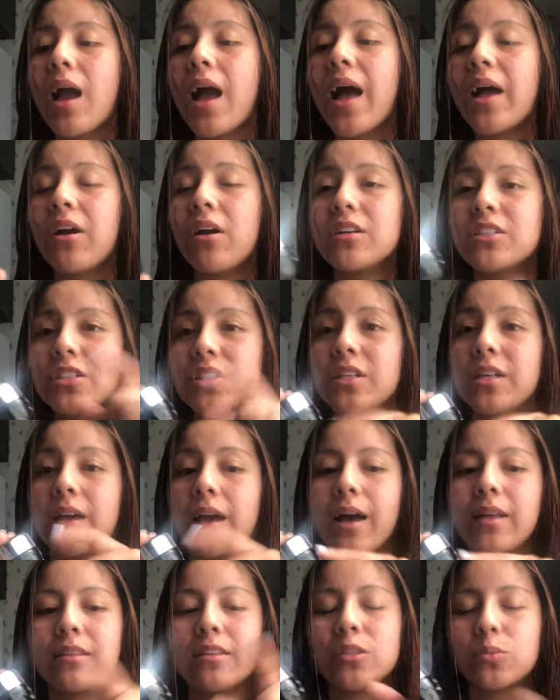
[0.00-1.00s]
I actually
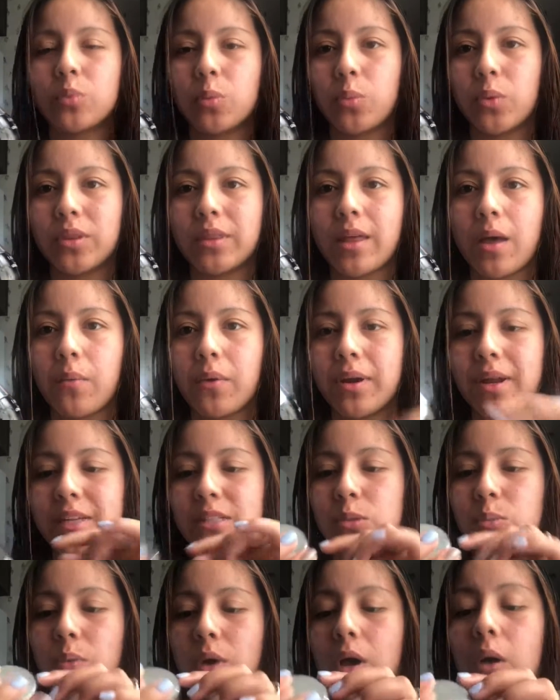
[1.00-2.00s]
got this one with that one
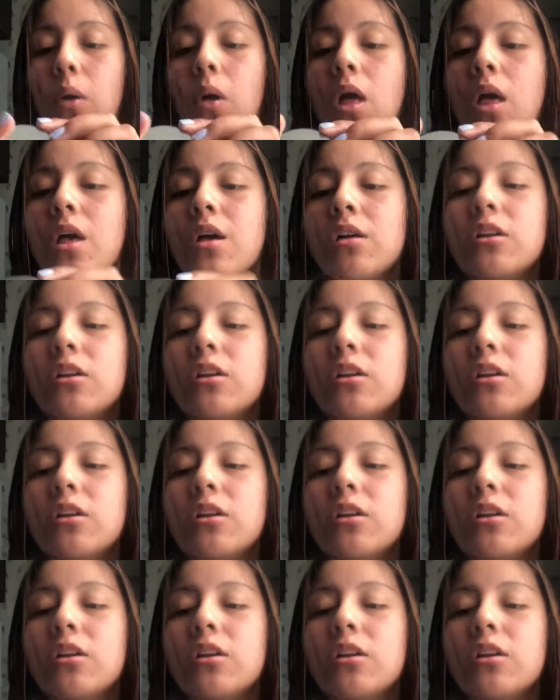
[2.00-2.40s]
as well.